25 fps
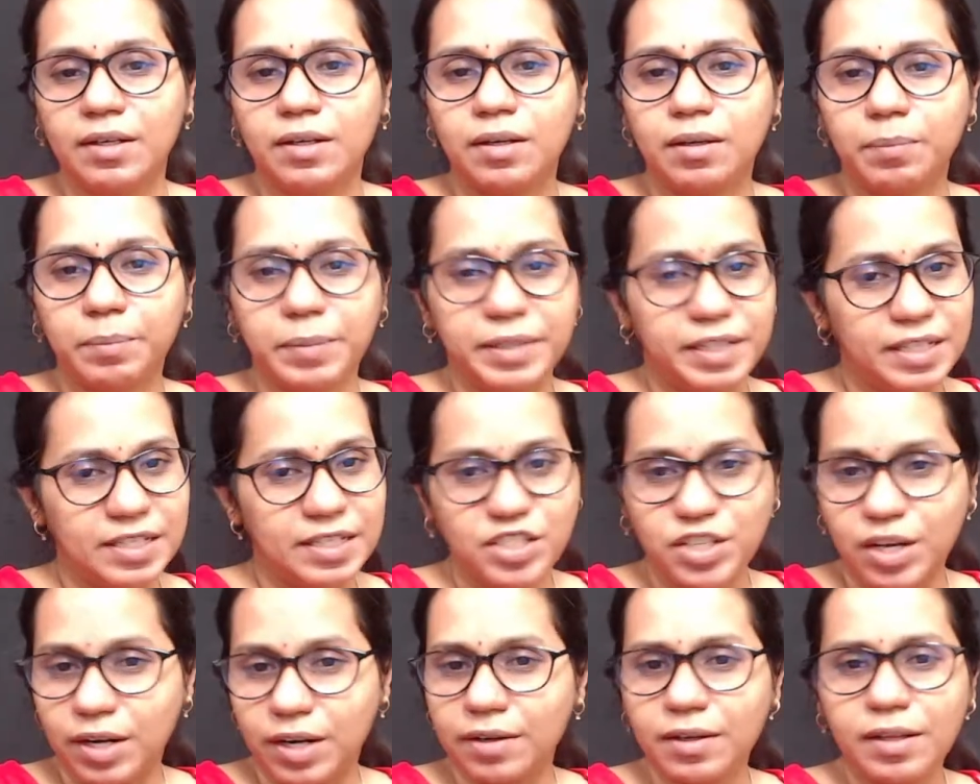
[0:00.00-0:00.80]
But in
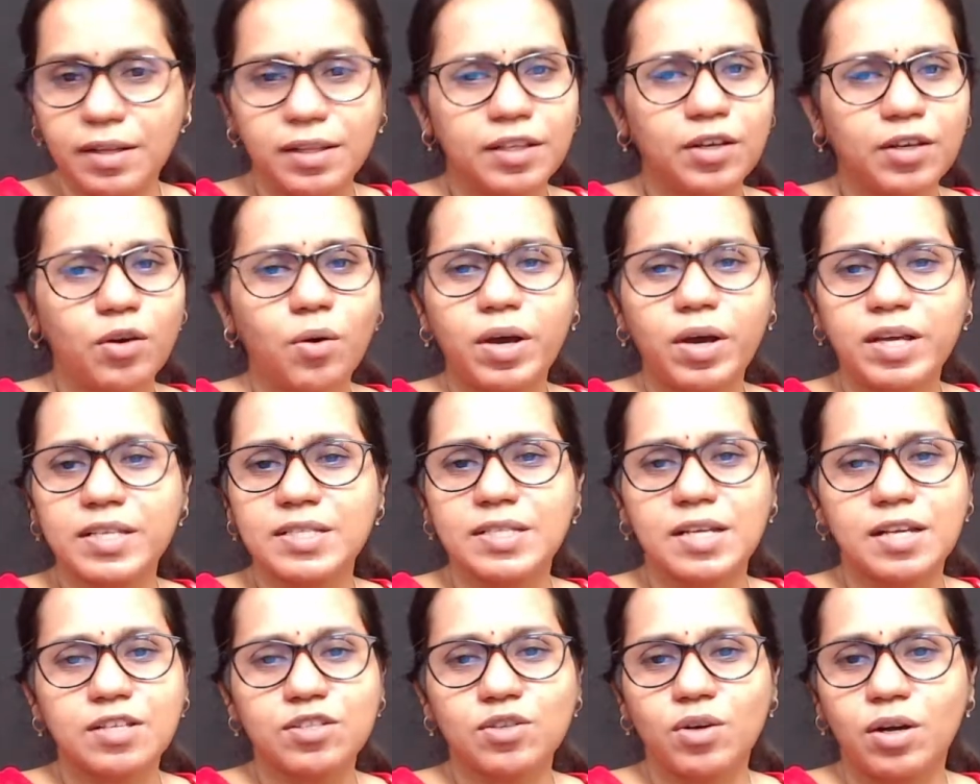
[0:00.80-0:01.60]
general, the OS
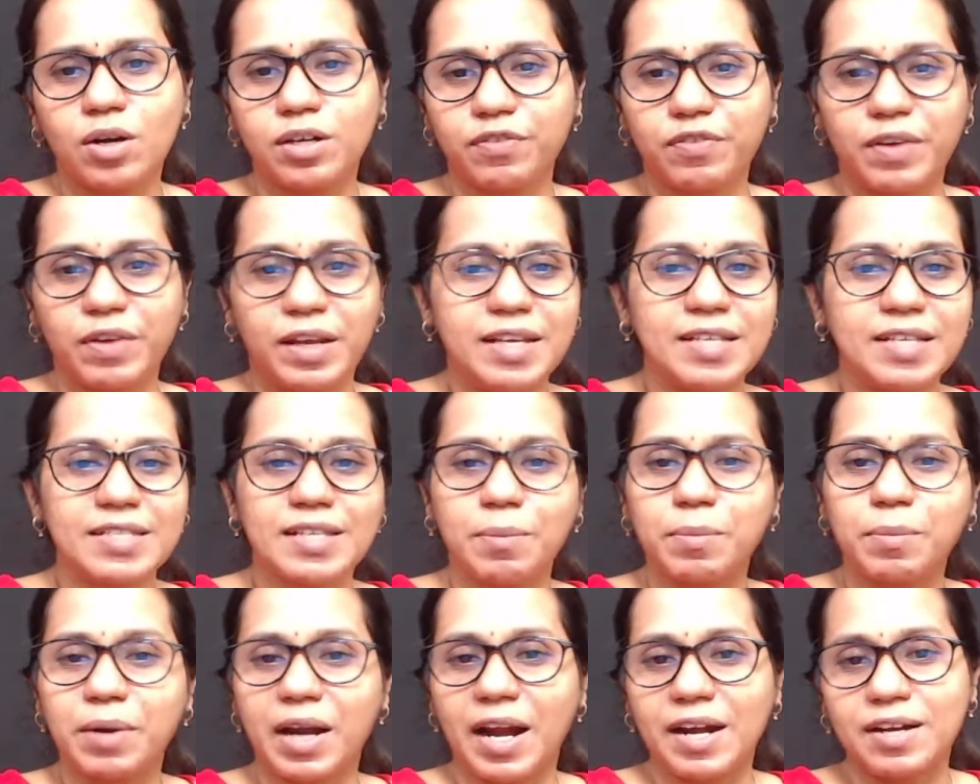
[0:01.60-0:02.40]
does not. If
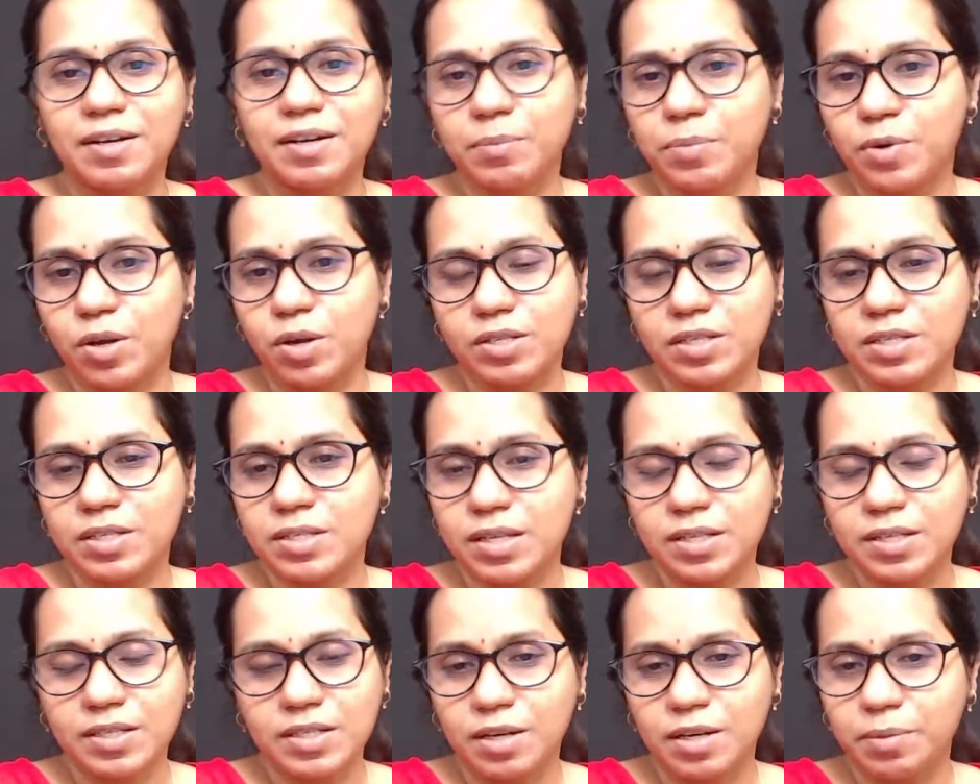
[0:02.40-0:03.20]
some random process
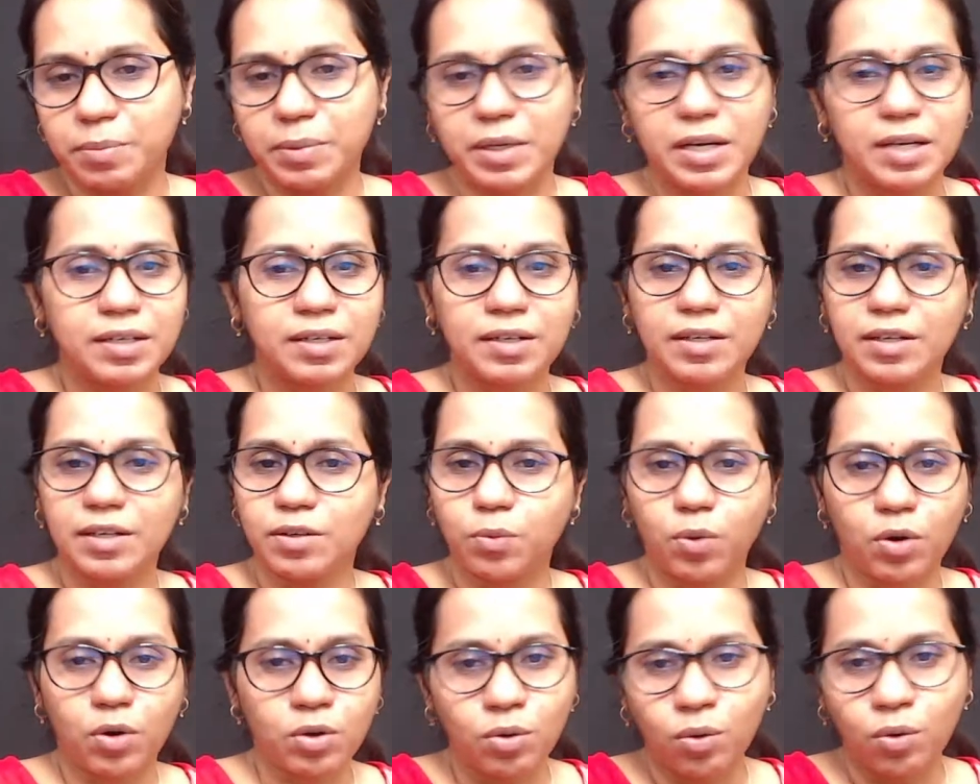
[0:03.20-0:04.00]
has terminated, it
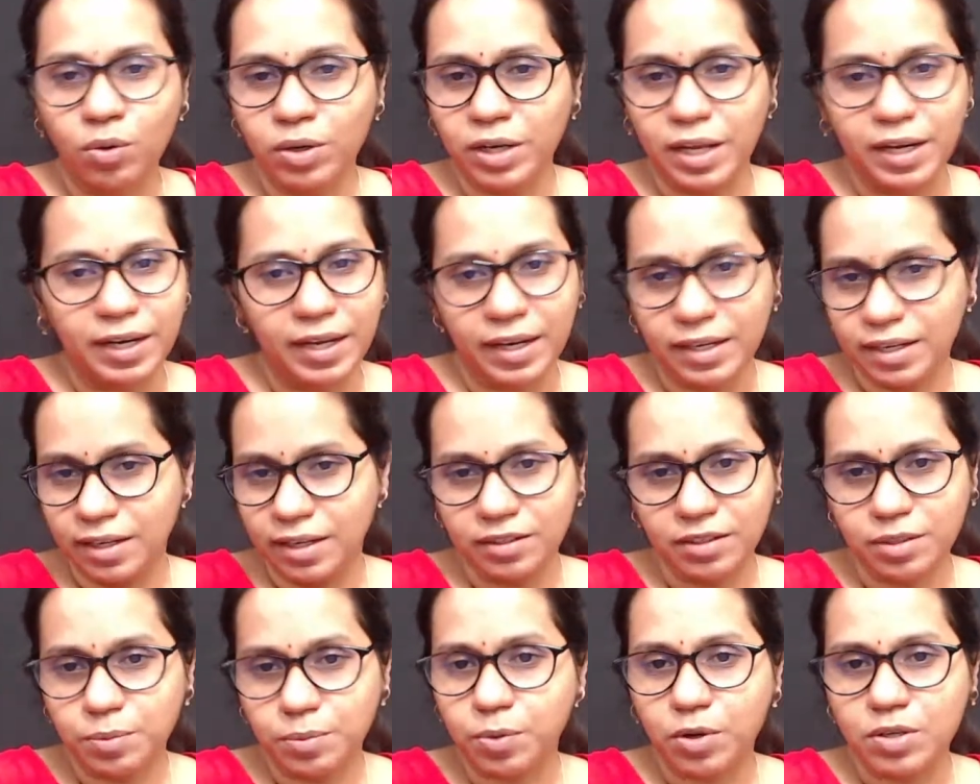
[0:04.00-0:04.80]
won't go tell any
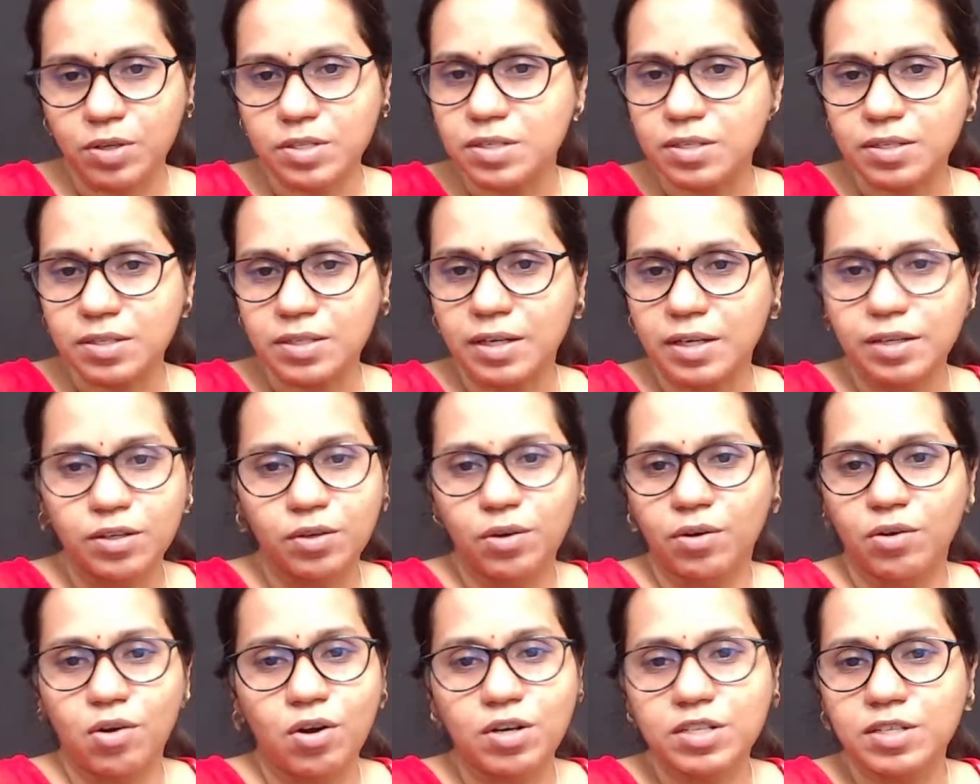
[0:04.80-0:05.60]
other process, right?
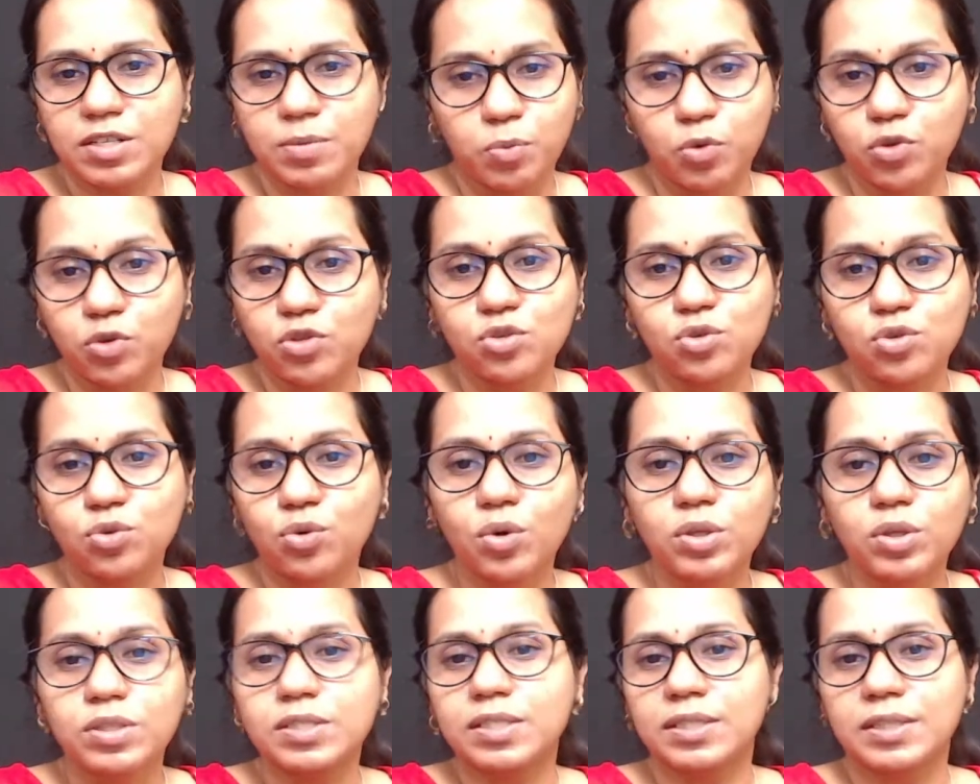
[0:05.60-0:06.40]
You're not supposed to
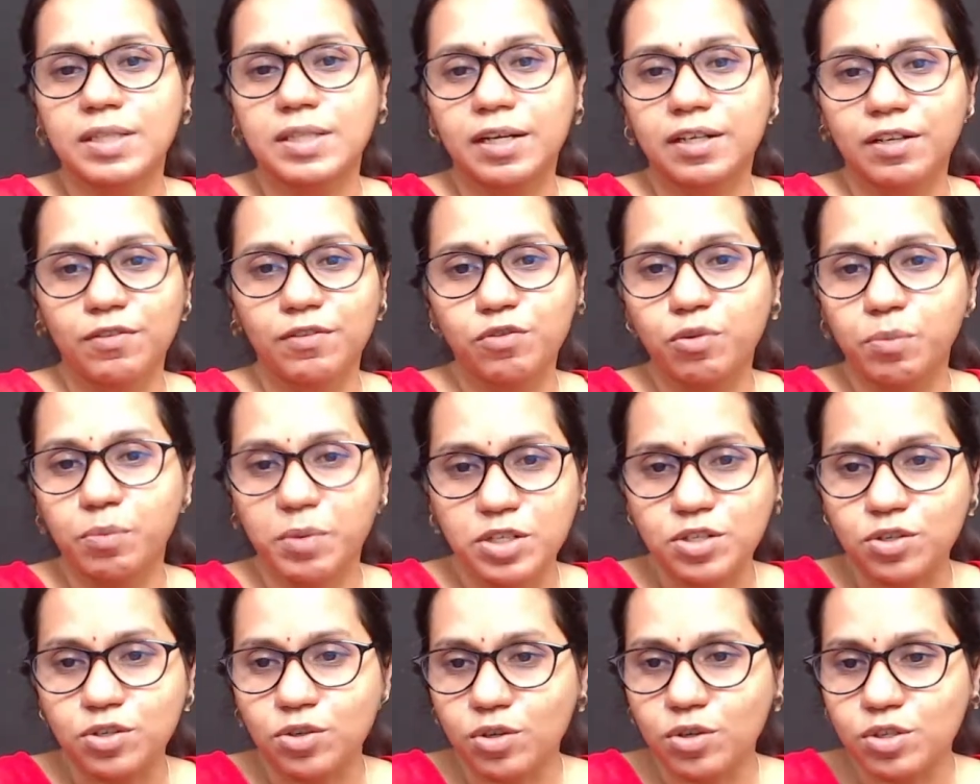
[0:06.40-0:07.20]
know that
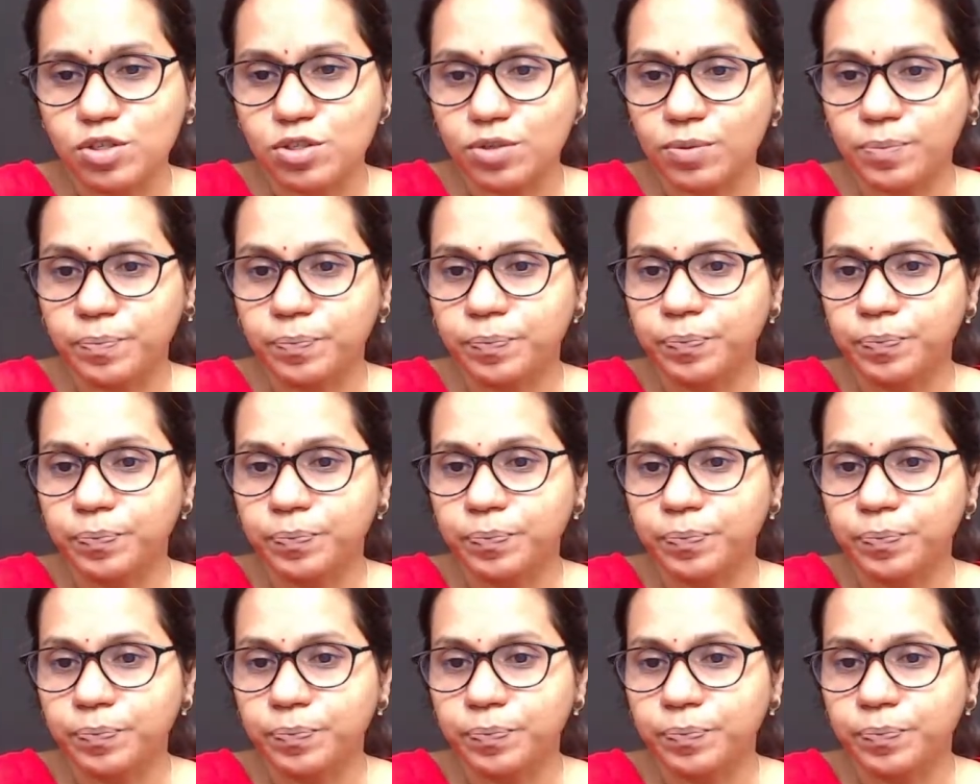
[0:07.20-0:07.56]
information also.